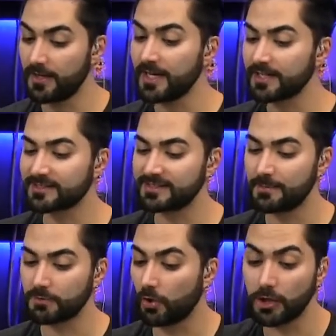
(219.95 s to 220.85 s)
They
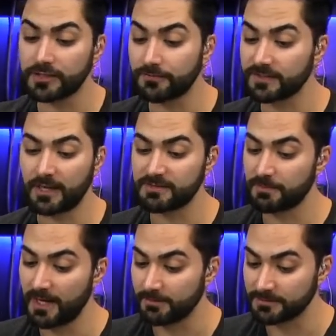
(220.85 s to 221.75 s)
accept all different types
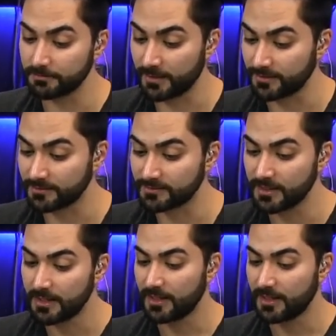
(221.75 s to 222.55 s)
of payment methods.